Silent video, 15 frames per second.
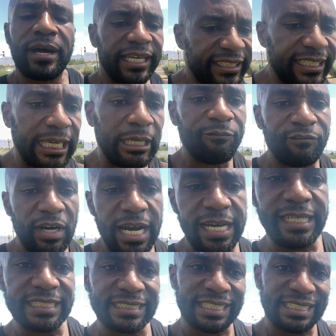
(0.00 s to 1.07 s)
and keep
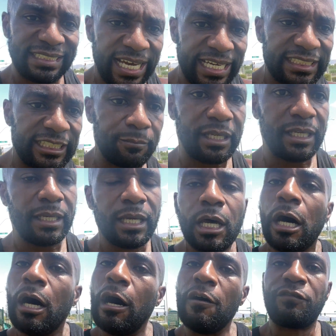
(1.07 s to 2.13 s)
fighting is a testament
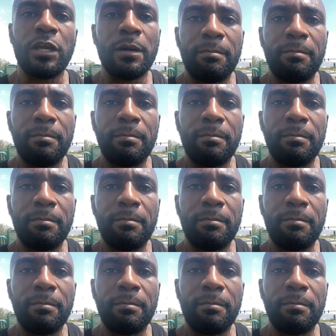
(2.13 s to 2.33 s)
of your